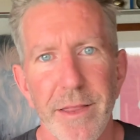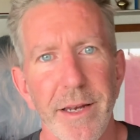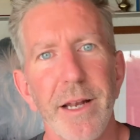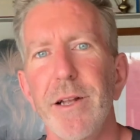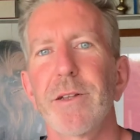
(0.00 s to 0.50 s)
They
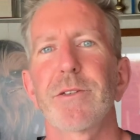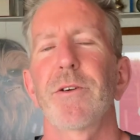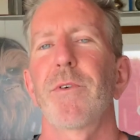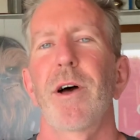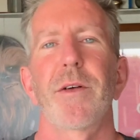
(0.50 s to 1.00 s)
needed to
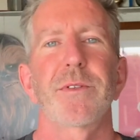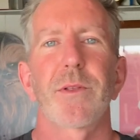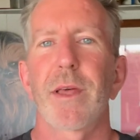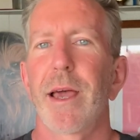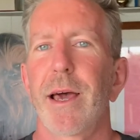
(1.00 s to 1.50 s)
survive,
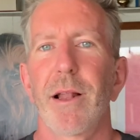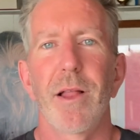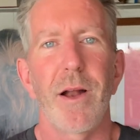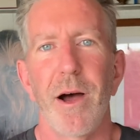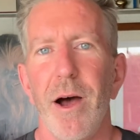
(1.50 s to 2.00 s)
so they had a
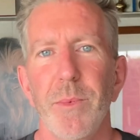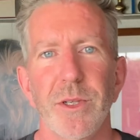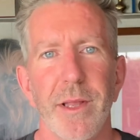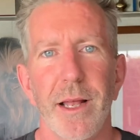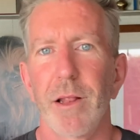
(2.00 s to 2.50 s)
lot of
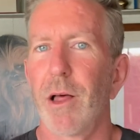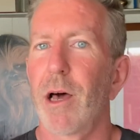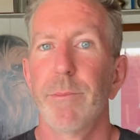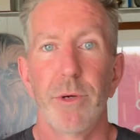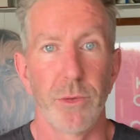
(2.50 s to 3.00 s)
hops and they had a
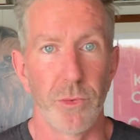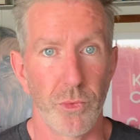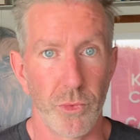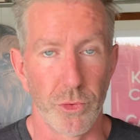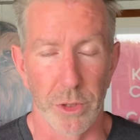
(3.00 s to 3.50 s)
lot of
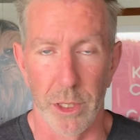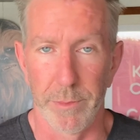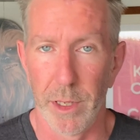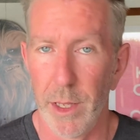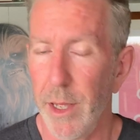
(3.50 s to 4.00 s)
booze in
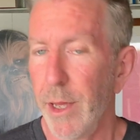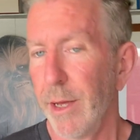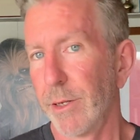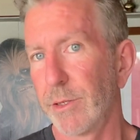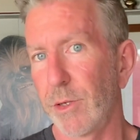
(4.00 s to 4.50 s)
them.
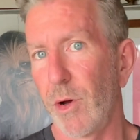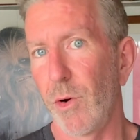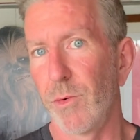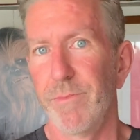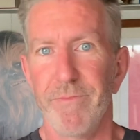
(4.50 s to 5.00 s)

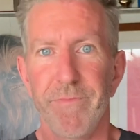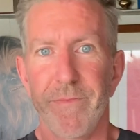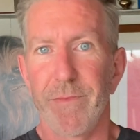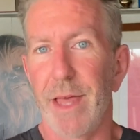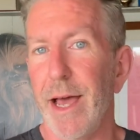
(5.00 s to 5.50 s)
So
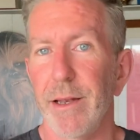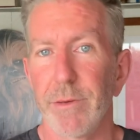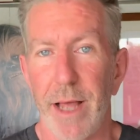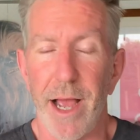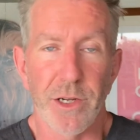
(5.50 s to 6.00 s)
that
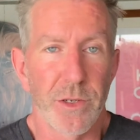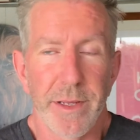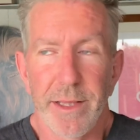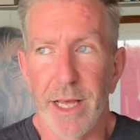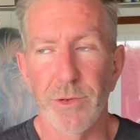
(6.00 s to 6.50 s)

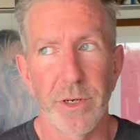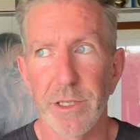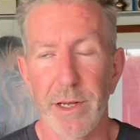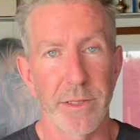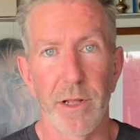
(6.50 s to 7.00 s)

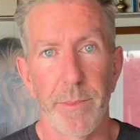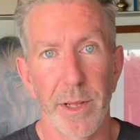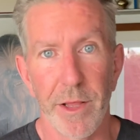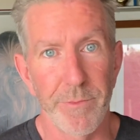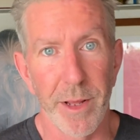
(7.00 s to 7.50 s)
tradition has not
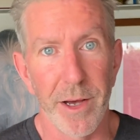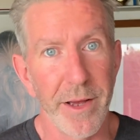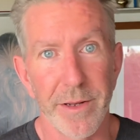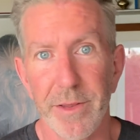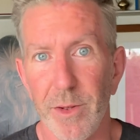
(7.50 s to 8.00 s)
been left
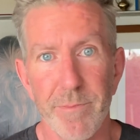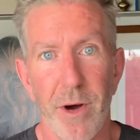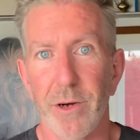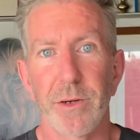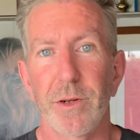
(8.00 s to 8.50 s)
behind in the
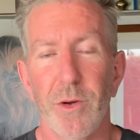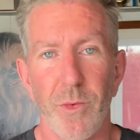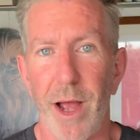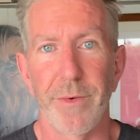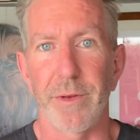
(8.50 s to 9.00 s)
modern
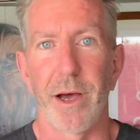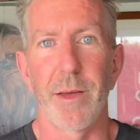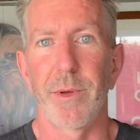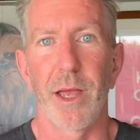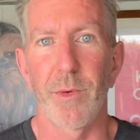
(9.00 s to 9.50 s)
craft
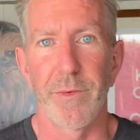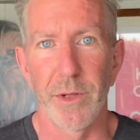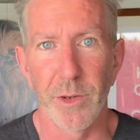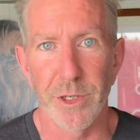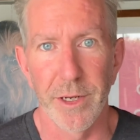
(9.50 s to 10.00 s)
IPA
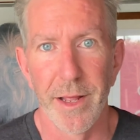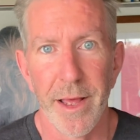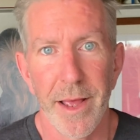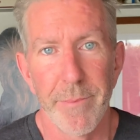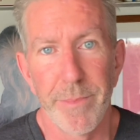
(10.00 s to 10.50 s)
revolution.
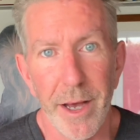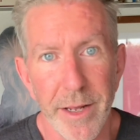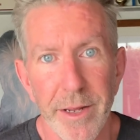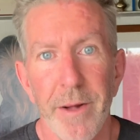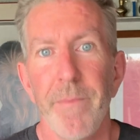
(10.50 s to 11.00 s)

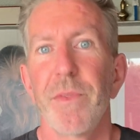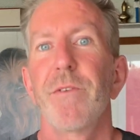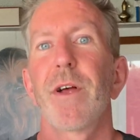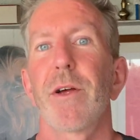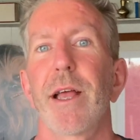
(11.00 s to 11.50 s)
But the
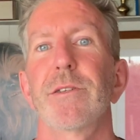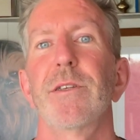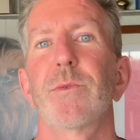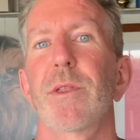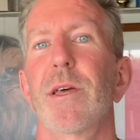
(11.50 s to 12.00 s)

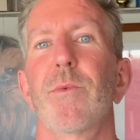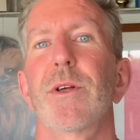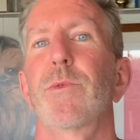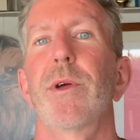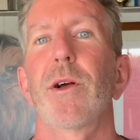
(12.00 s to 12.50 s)
variations within
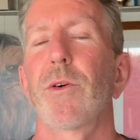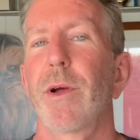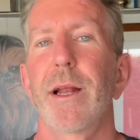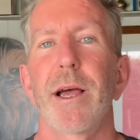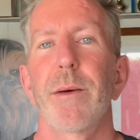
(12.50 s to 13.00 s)
which we are
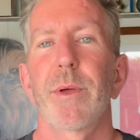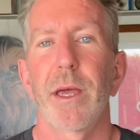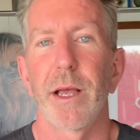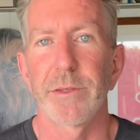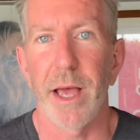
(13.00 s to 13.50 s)
creating
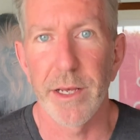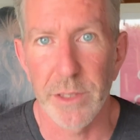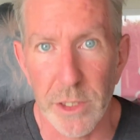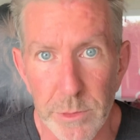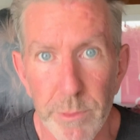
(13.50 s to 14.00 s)
IPAs has
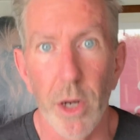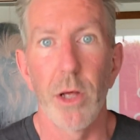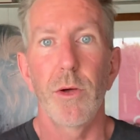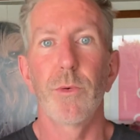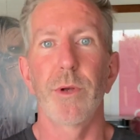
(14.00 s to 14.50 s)

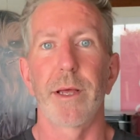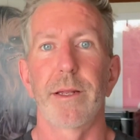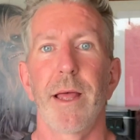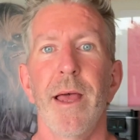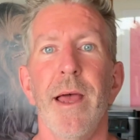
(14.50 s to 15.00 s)

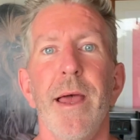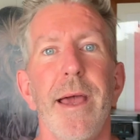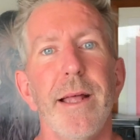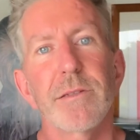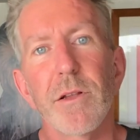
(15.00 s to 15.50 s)
exploded,
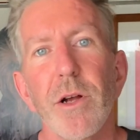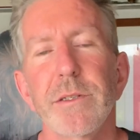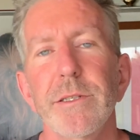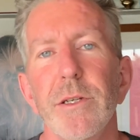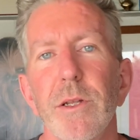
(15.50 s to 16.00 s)
and it's
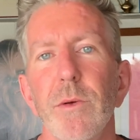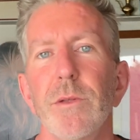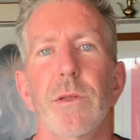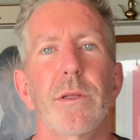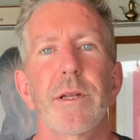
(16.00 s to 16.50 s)
largely to do
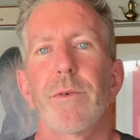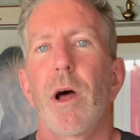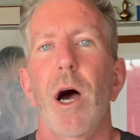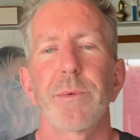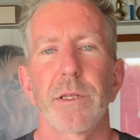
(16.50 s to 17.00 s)
to the
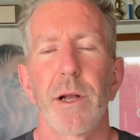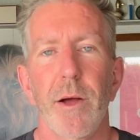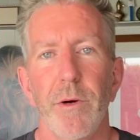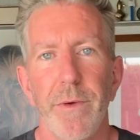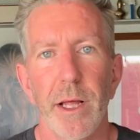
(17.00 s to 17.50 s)
different hops that are
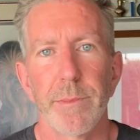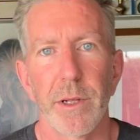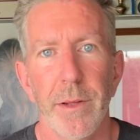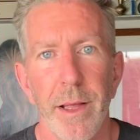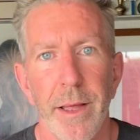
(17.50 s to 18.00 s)
now available.